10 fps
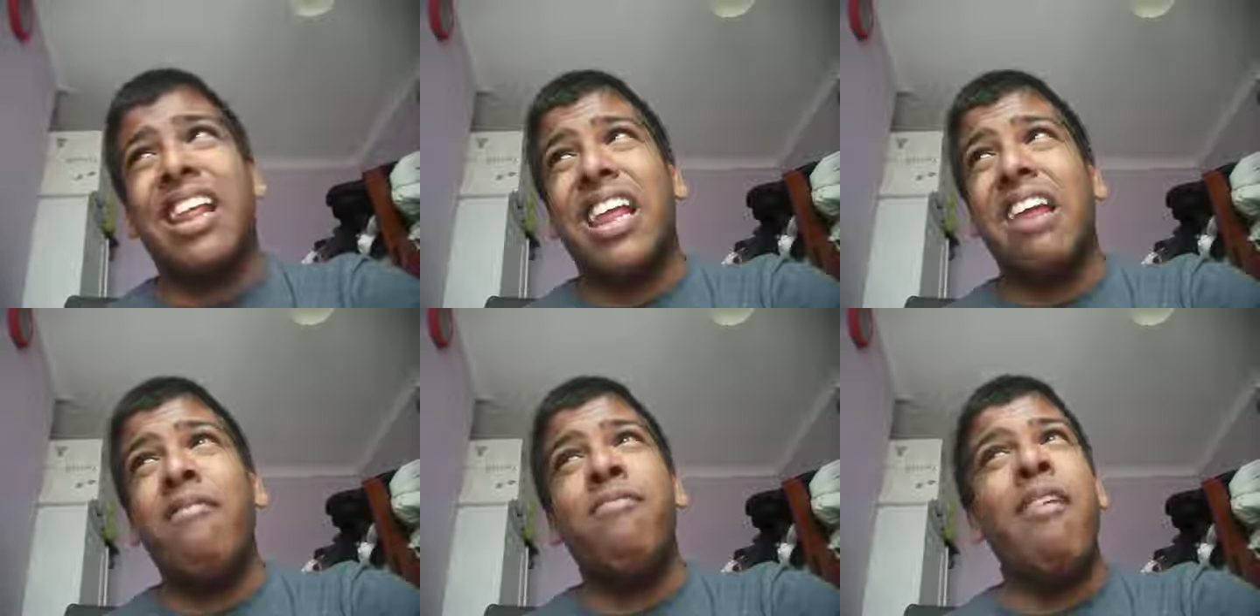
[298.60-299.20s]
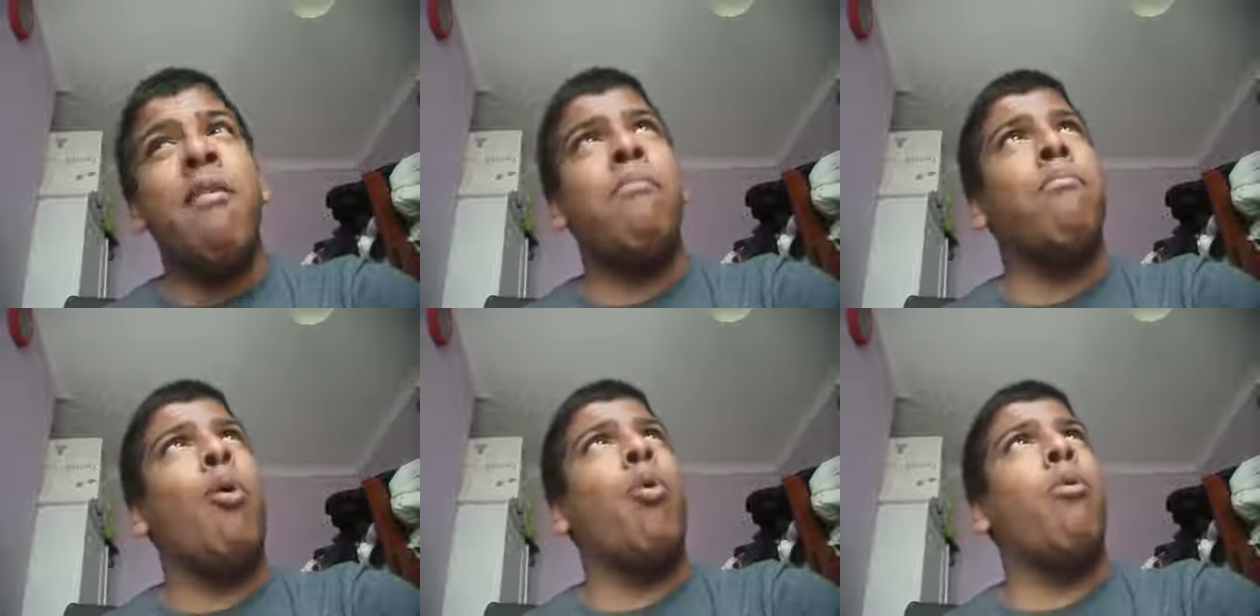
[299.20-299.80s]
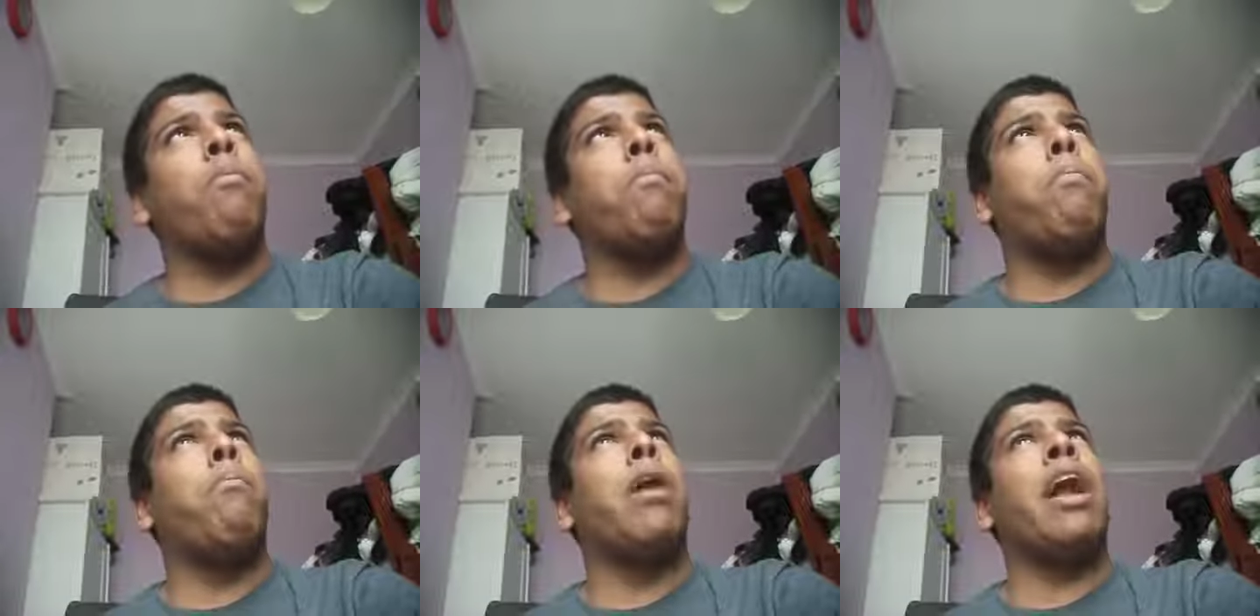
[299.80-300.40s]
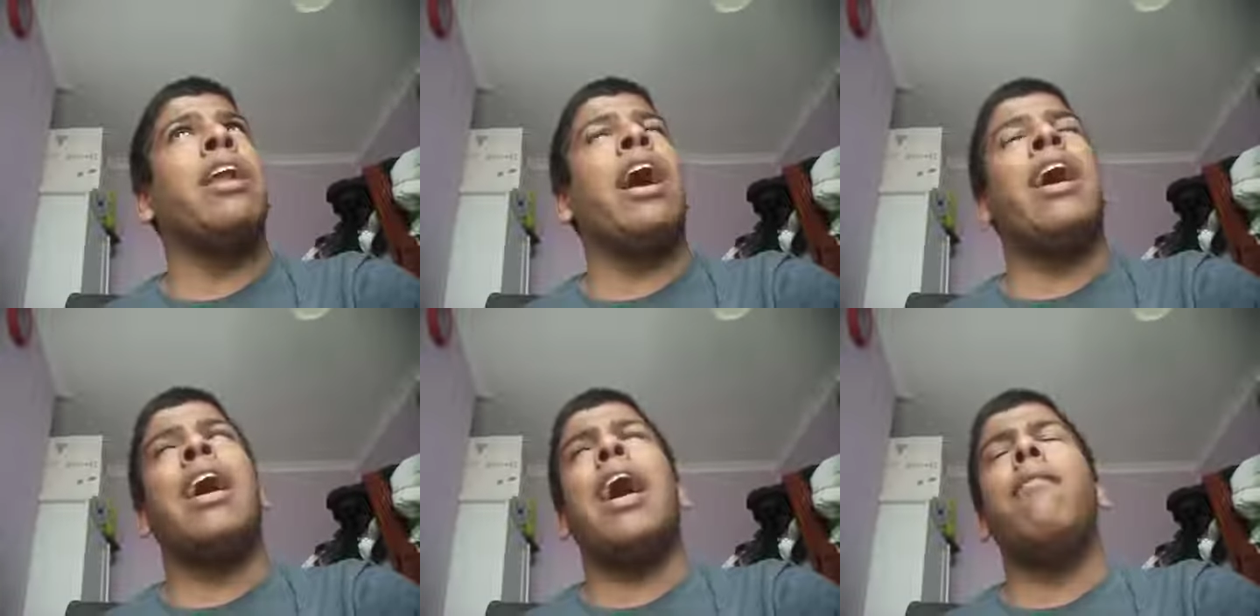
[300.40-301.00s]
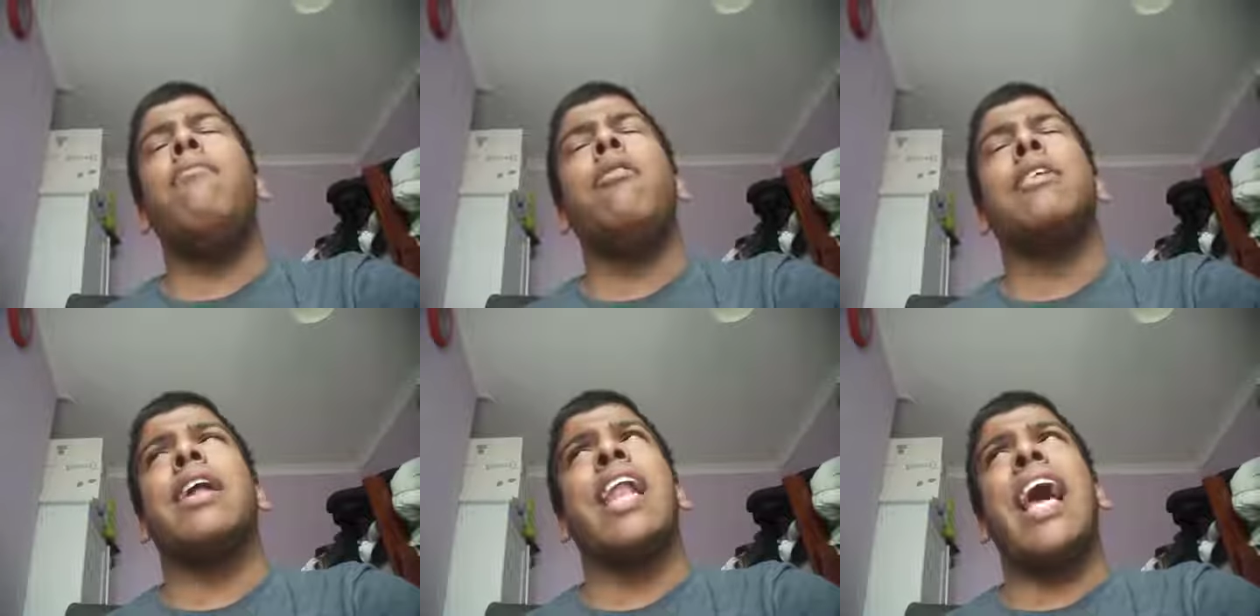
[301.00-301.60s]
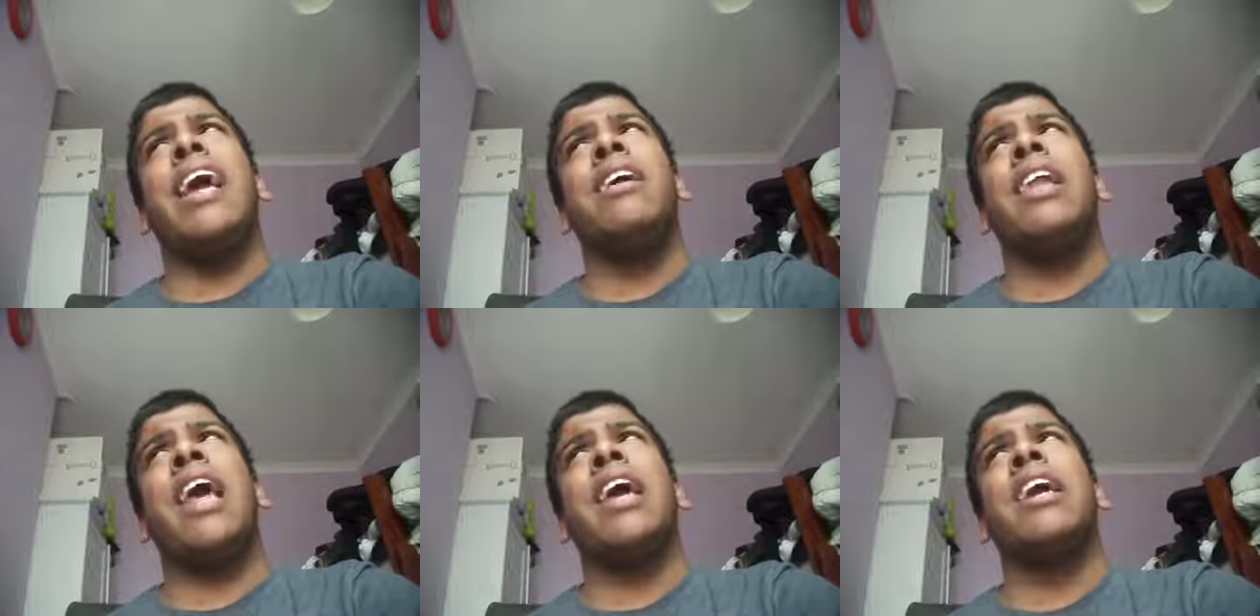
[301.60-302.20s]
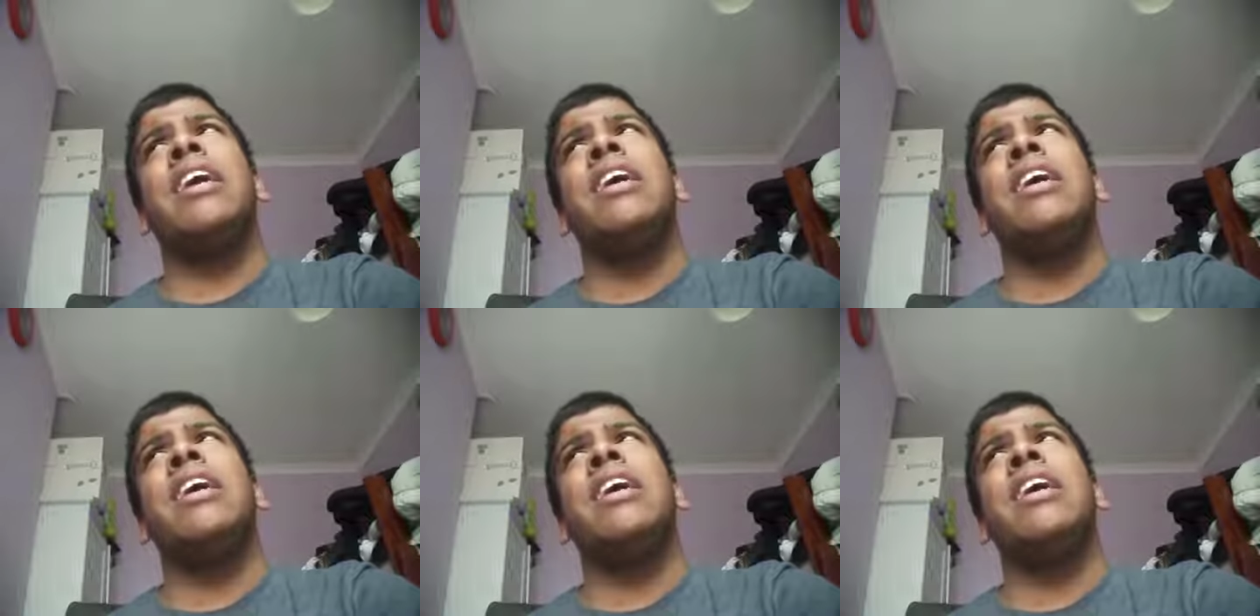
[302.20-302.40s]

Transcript: give them more. I, I don't wanna lie. Like,